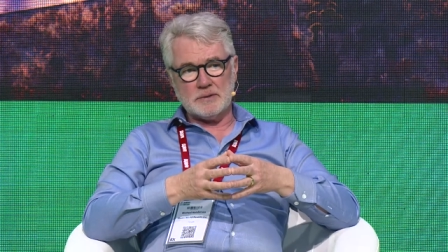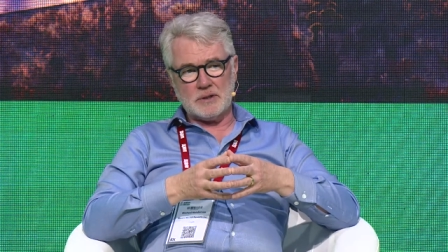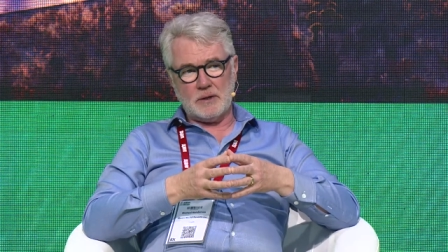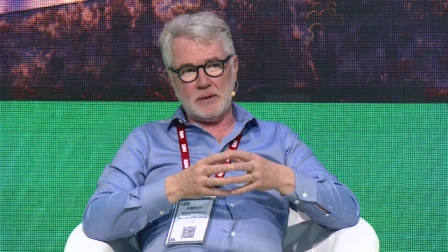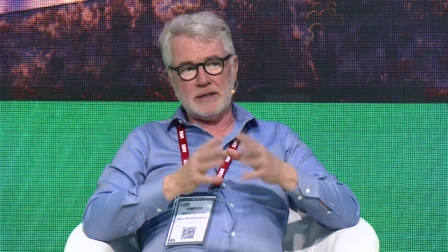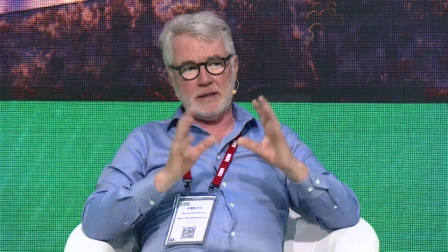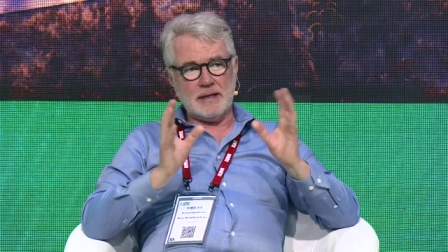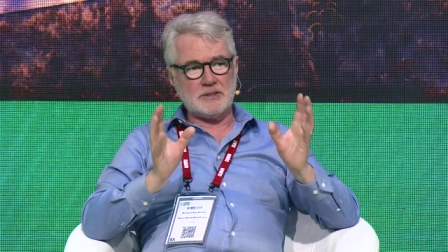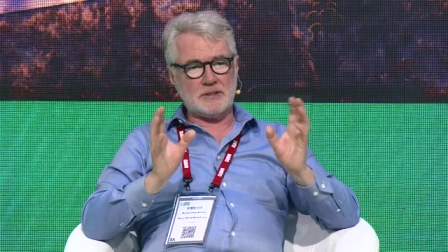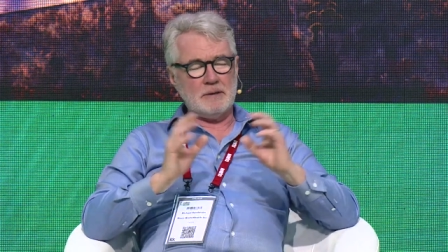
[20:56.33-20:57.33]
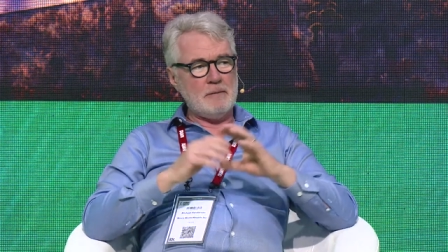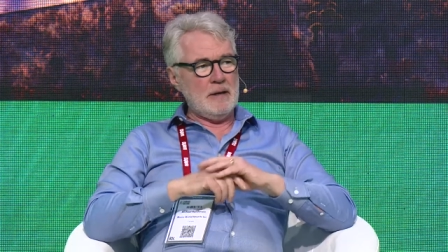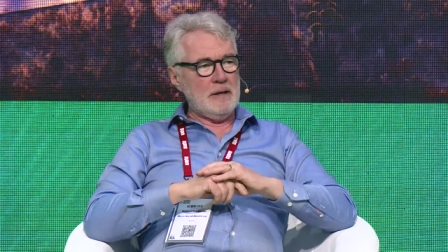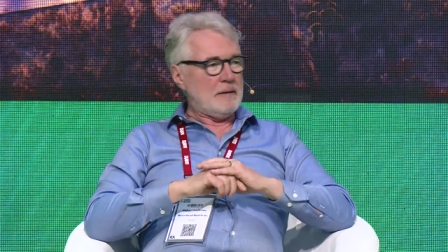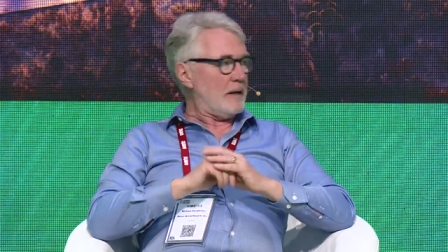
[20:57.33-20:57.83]
So it, it's
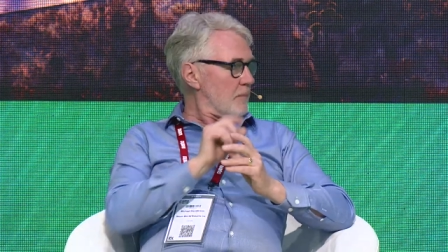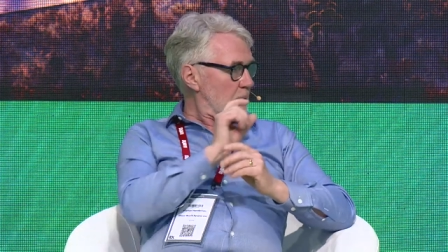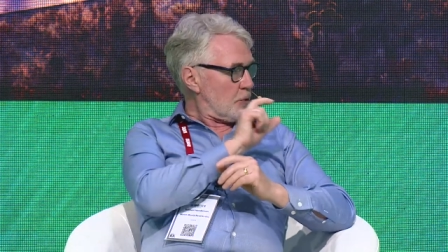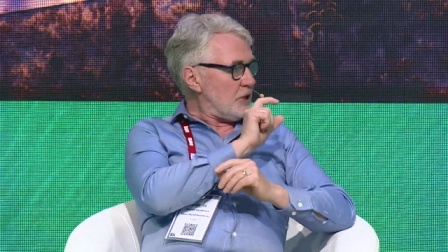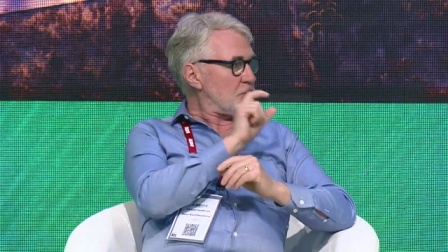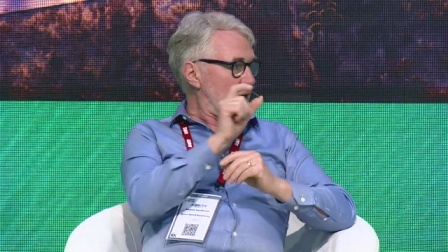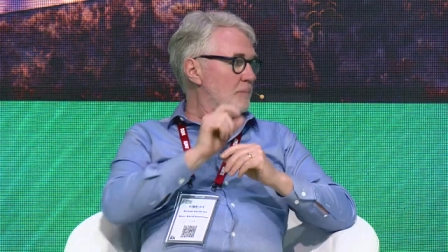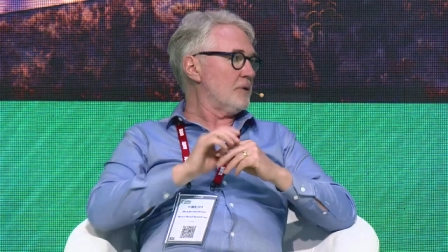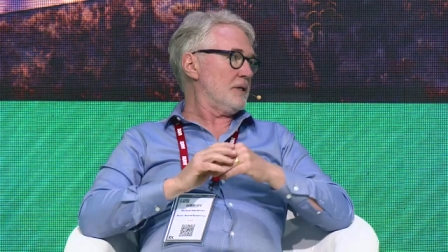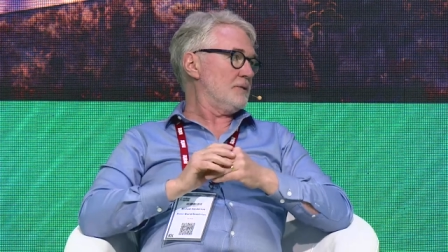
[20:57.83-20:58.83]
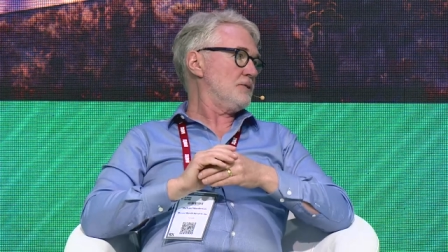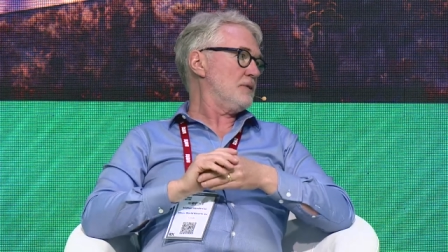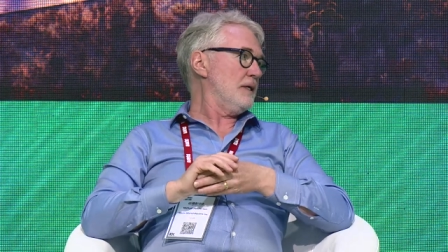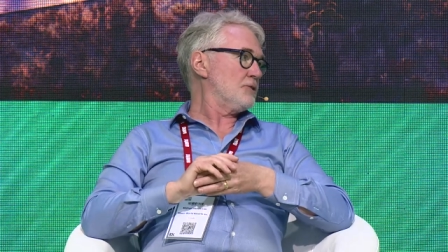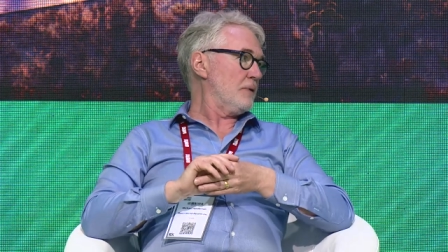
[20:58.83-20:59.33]
that the bridge element is,
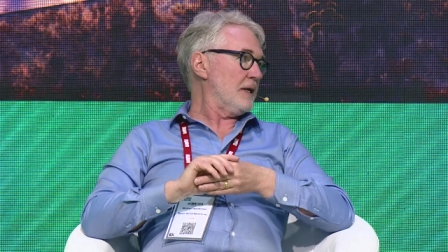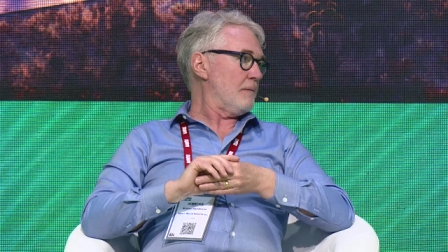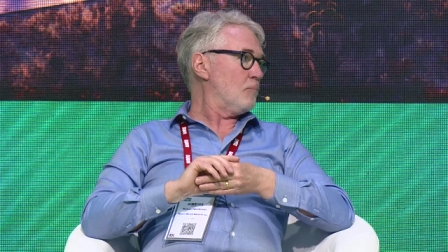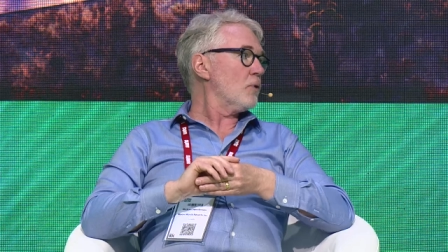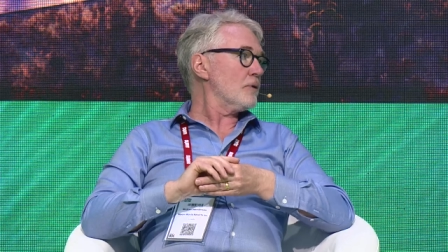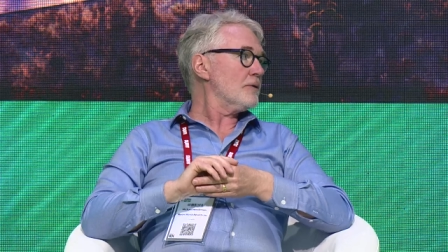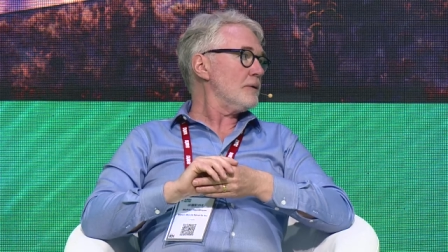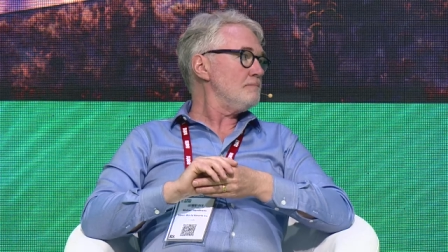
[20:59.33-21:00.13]
is really important.